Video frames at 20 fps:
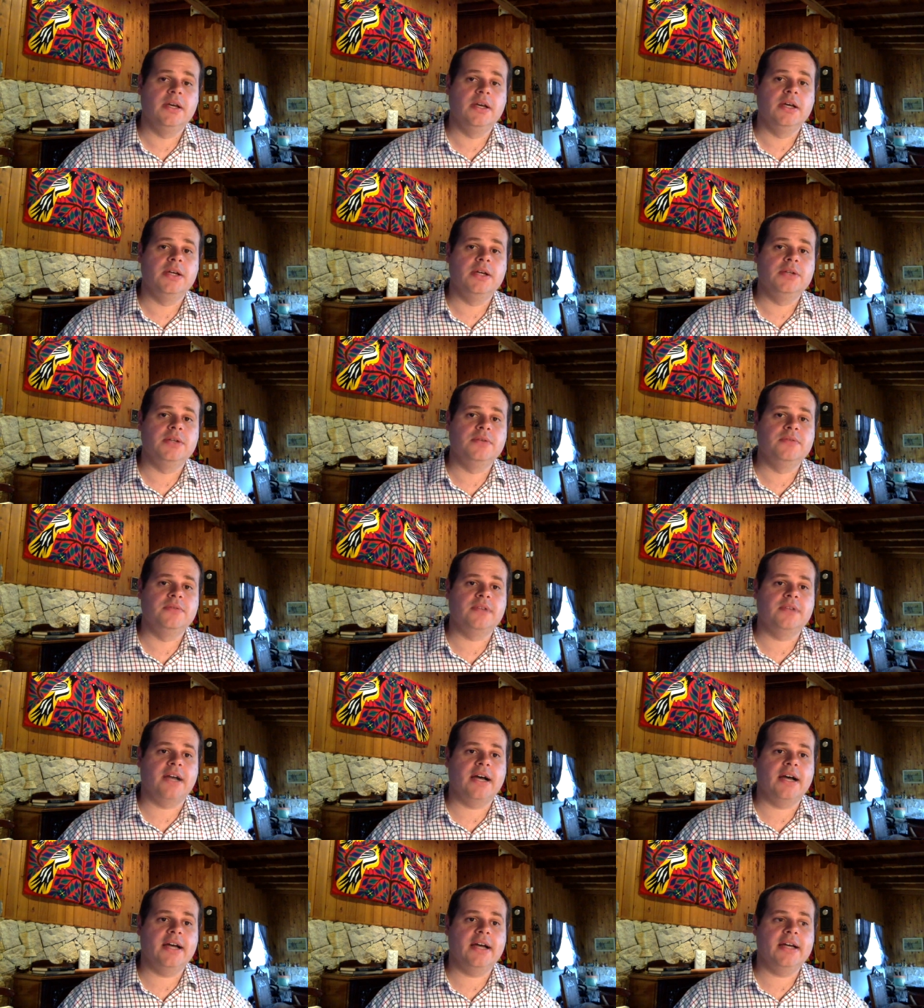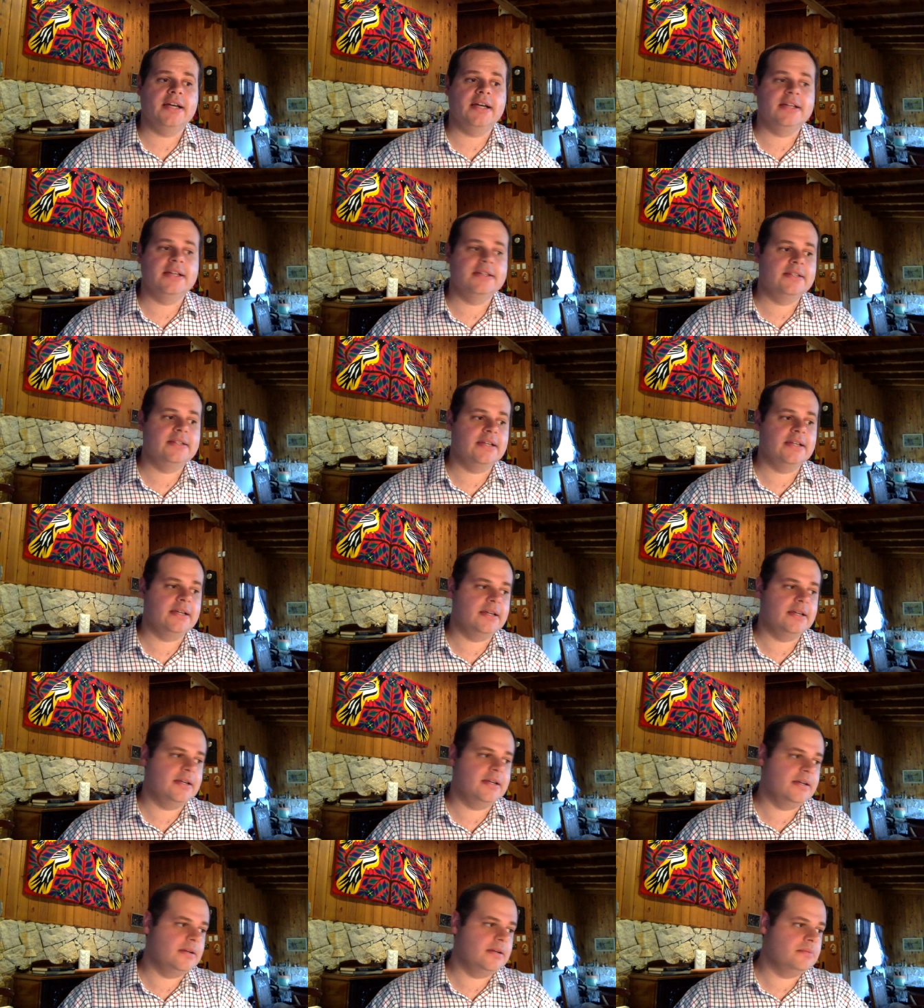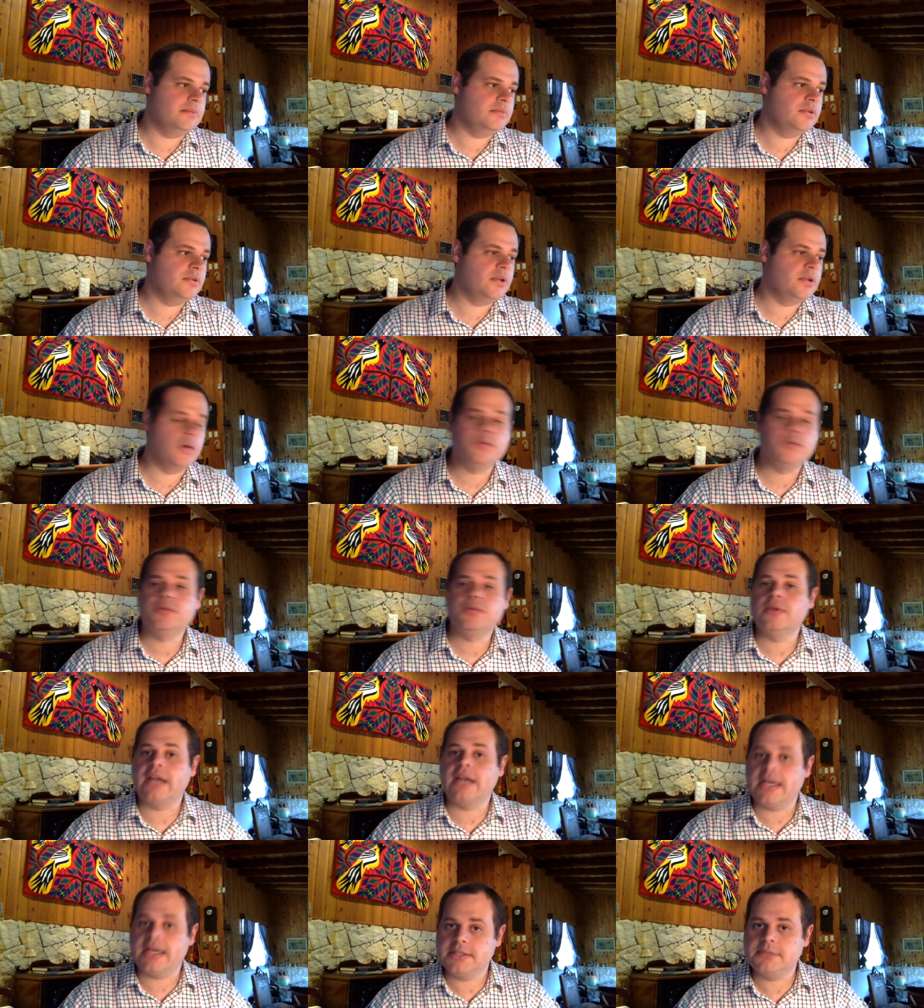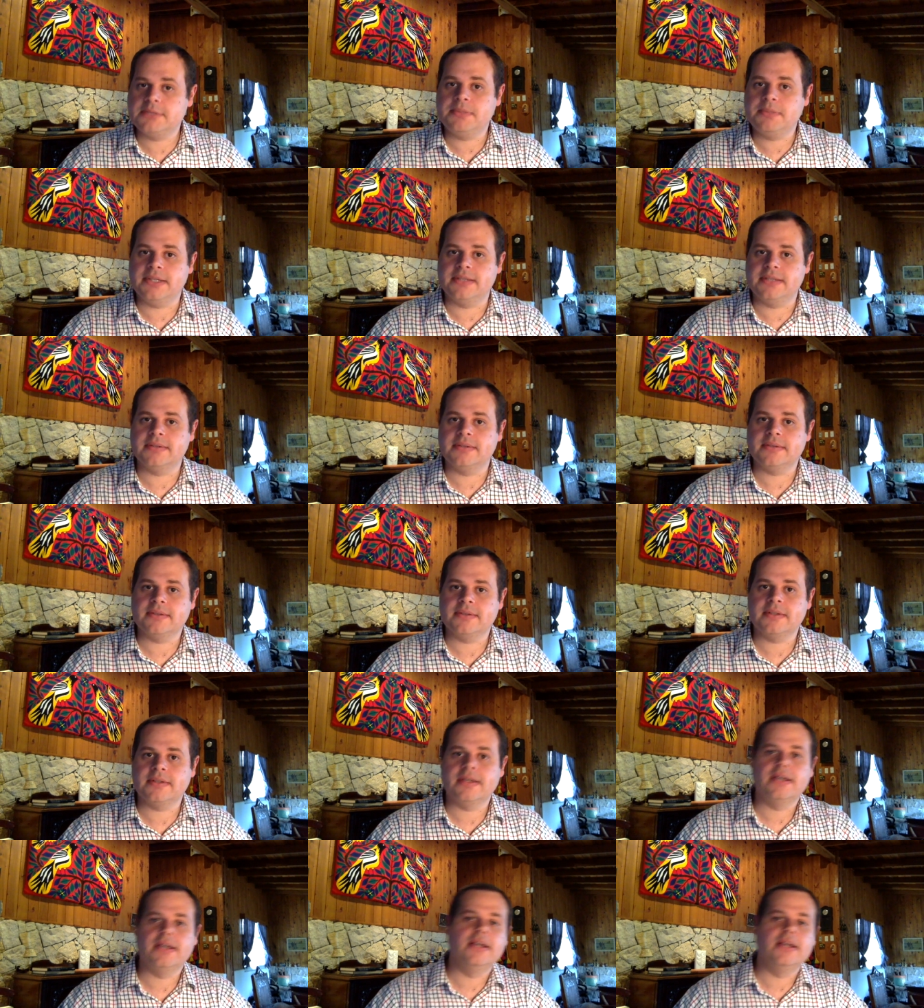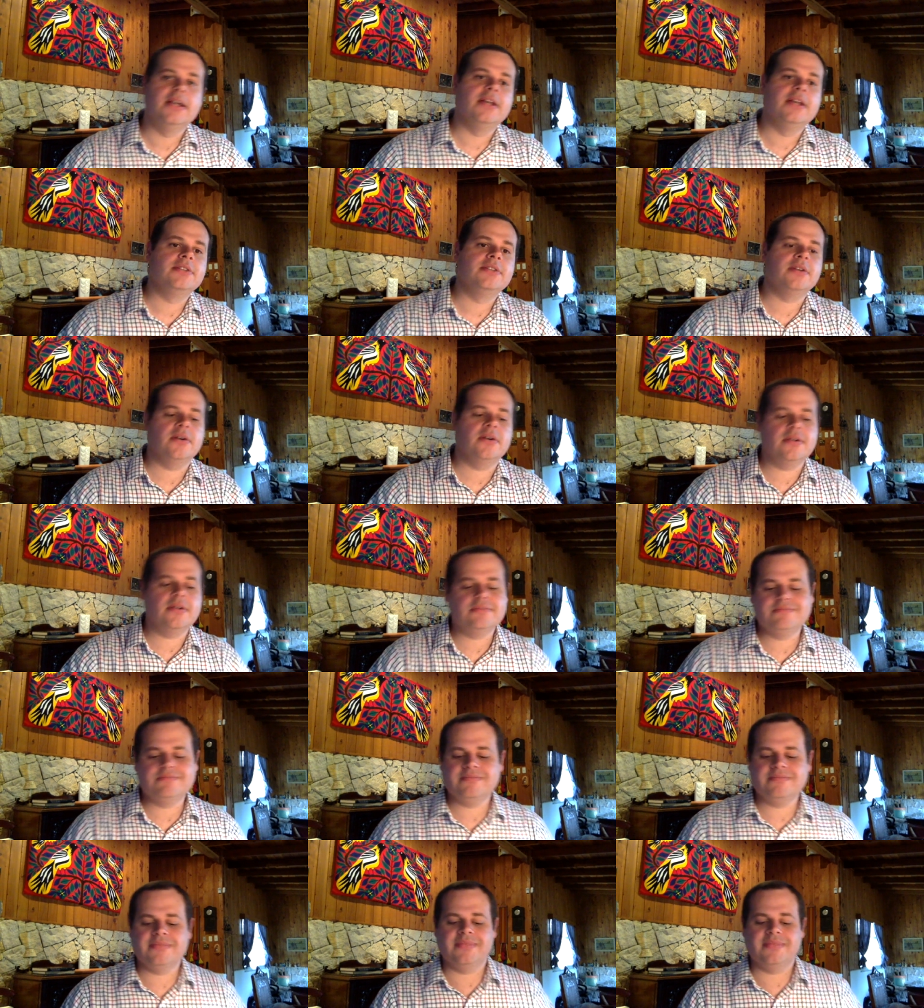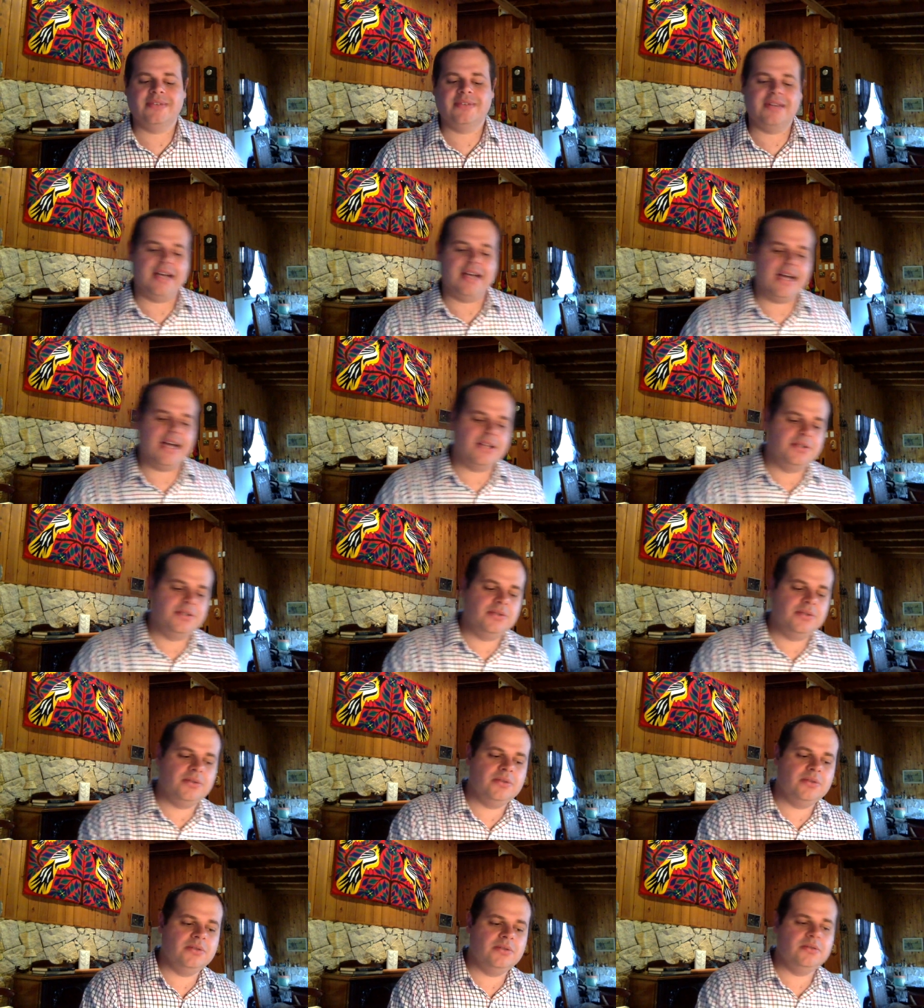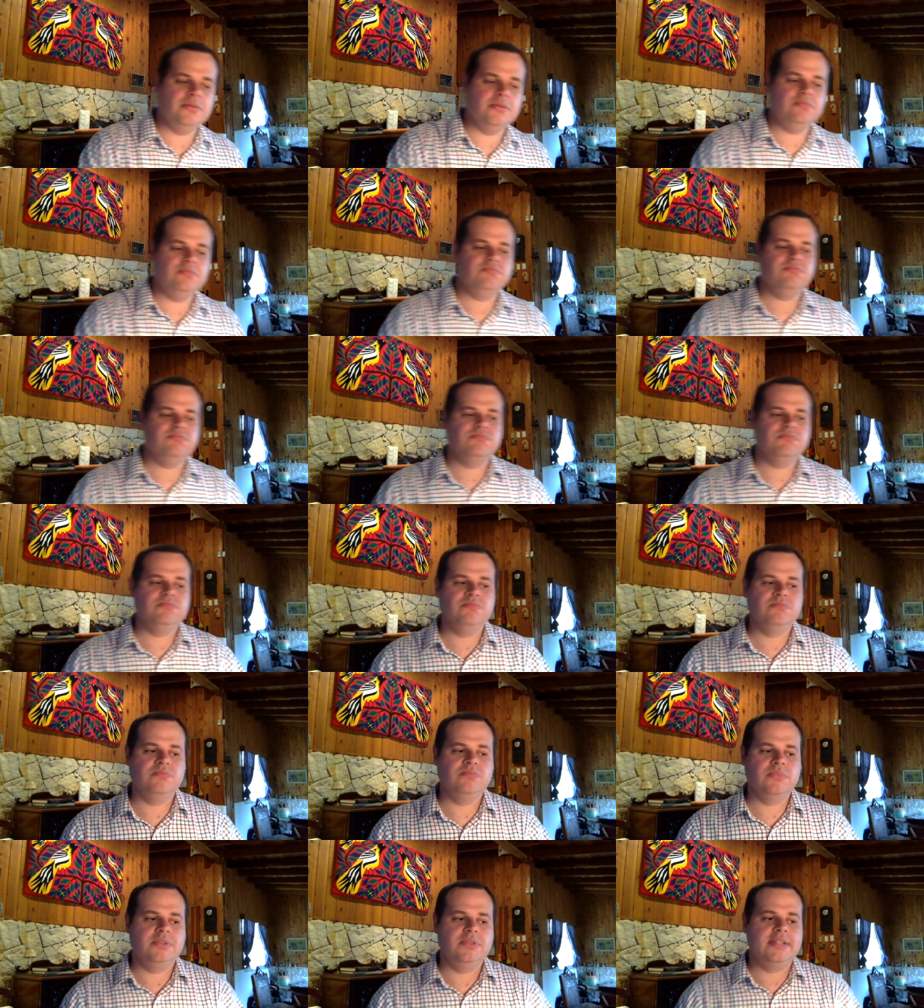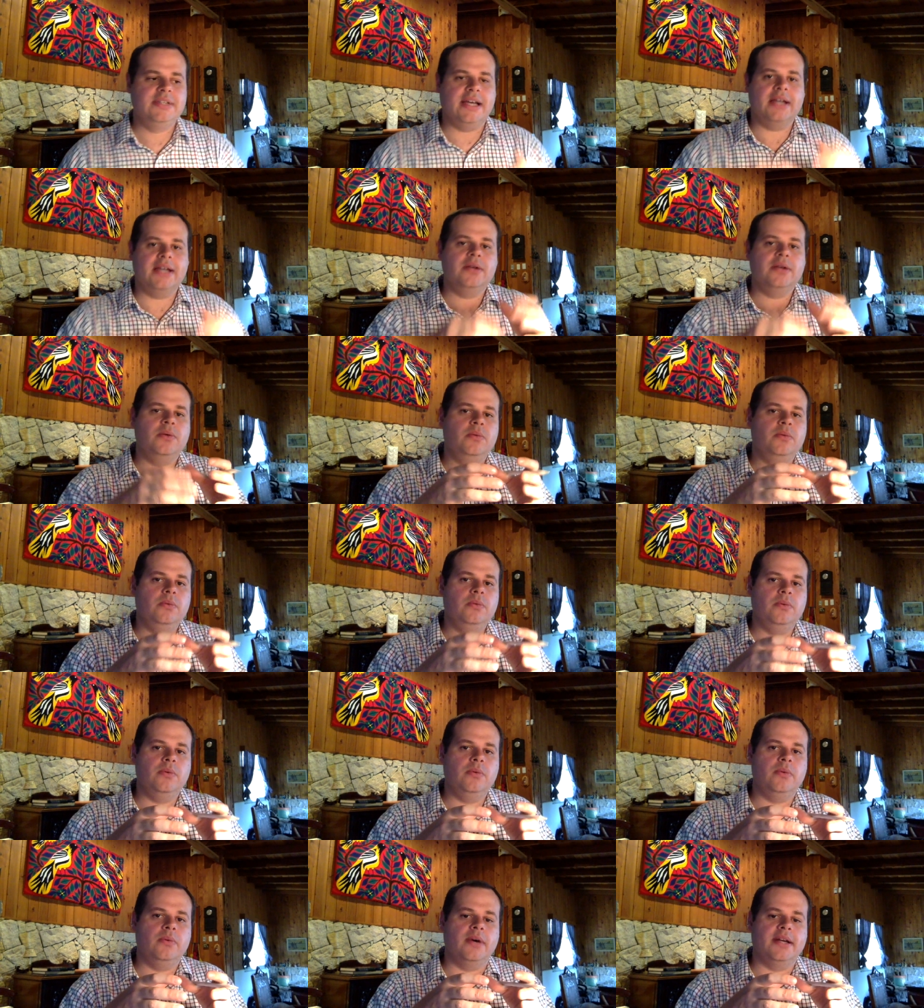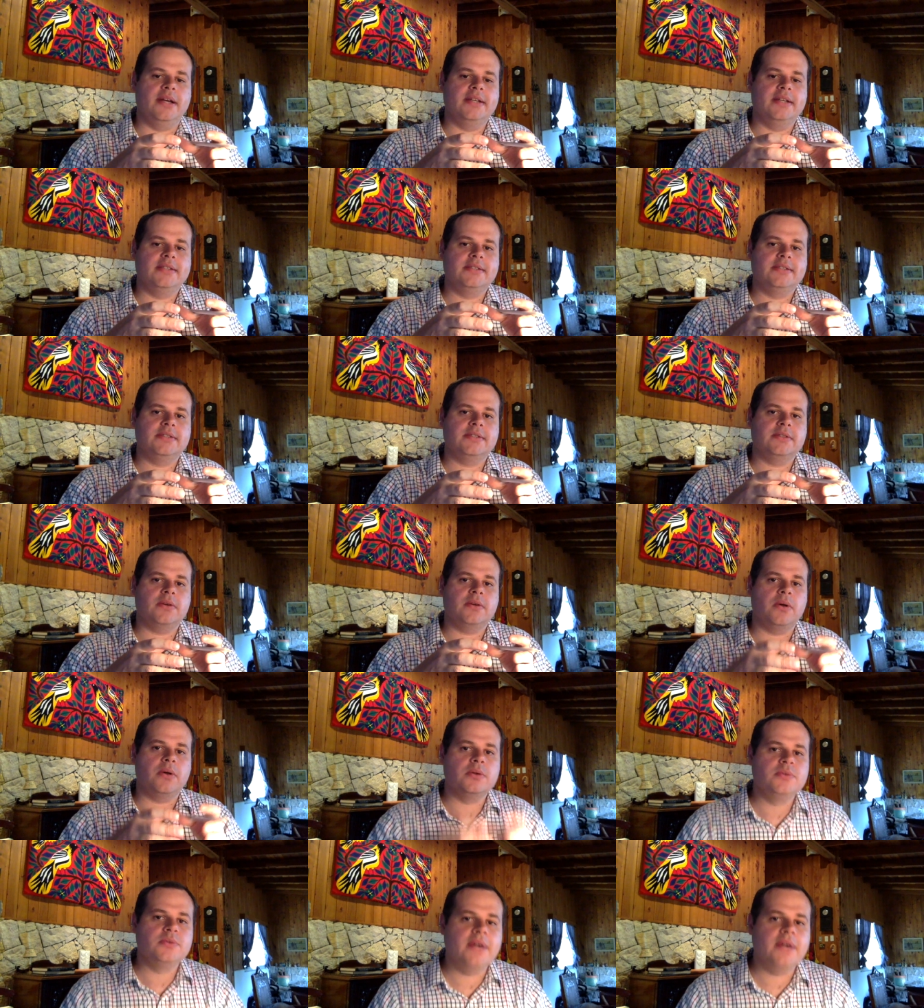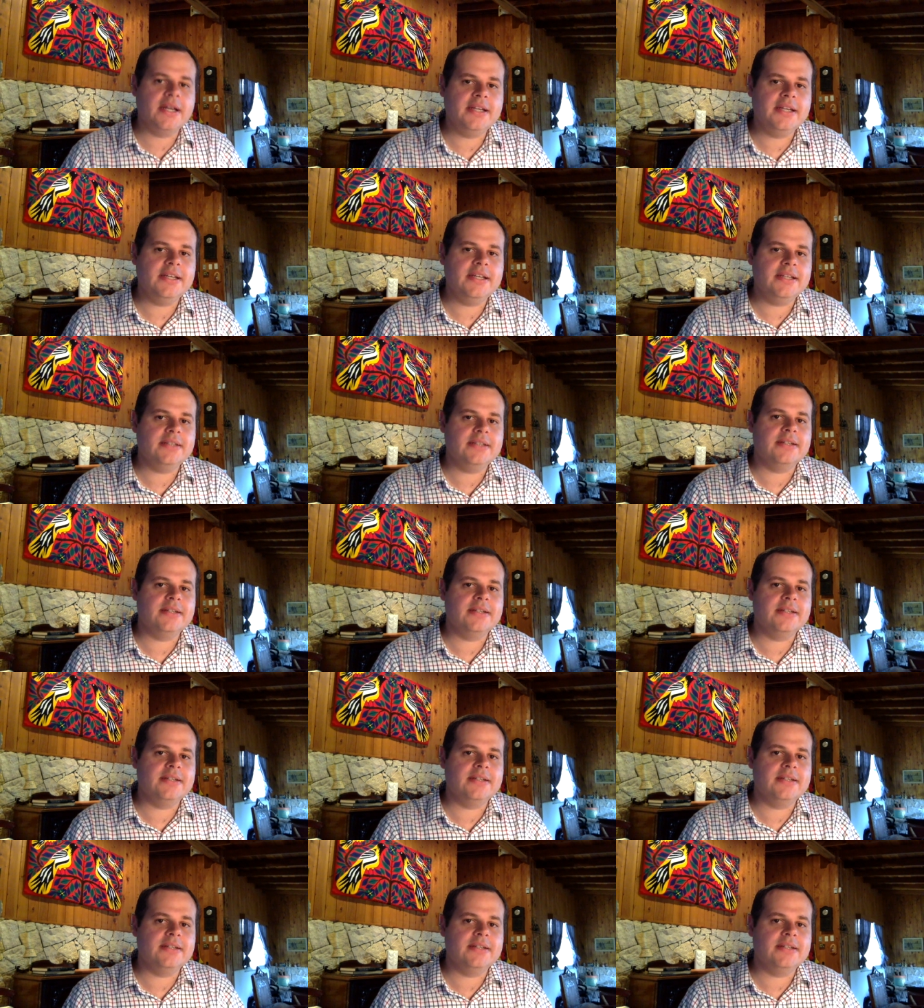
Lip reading: to fly at close to light speed. So I had to take what is already